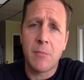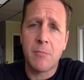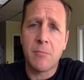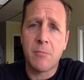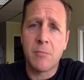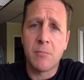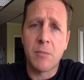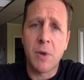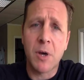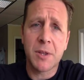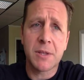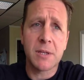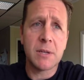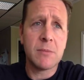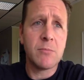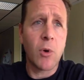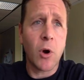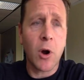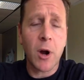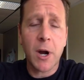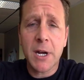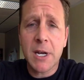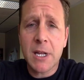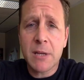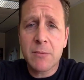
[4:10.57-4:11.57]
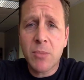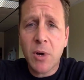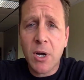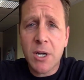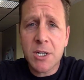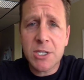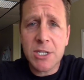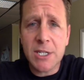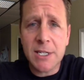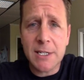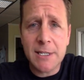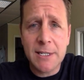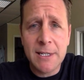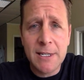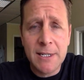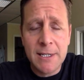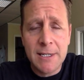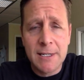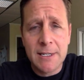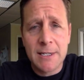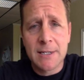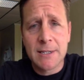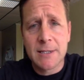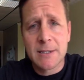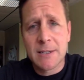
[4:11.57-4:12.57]
monthly marketing budget,
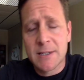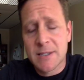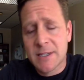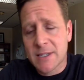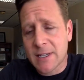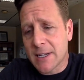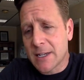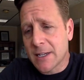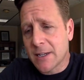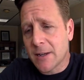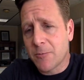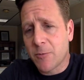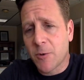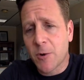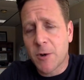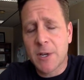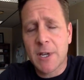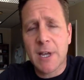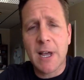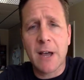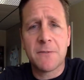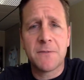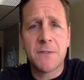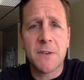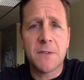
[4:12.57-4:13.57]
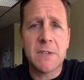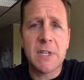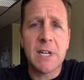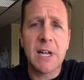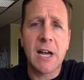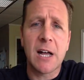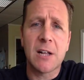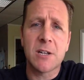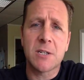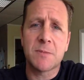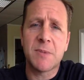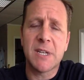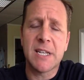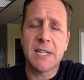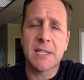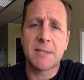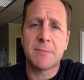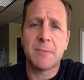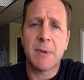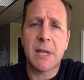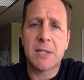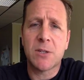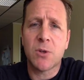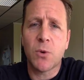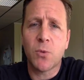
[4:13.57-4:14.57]
set it up where you got $50 being
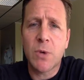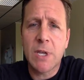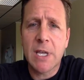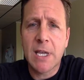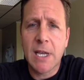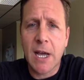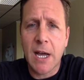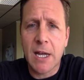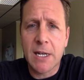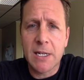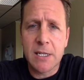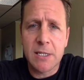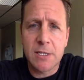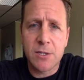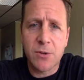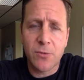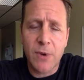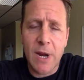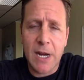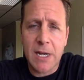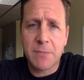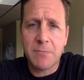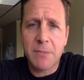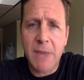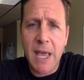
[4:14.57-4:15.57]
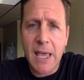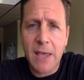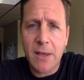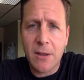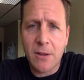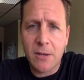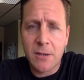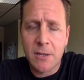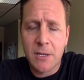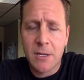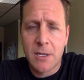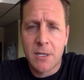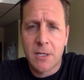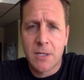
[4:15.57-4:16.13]
spent a week on direct mail.